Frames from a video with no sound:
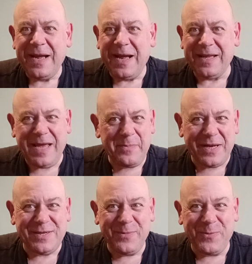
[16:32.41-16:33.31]
I'll get
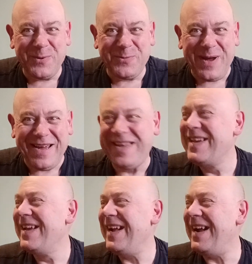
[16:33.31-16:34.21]
back to the woodwork
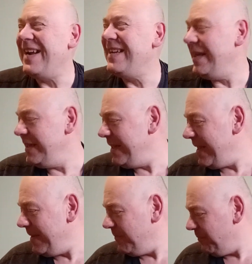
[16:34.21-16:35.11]
and then, uh,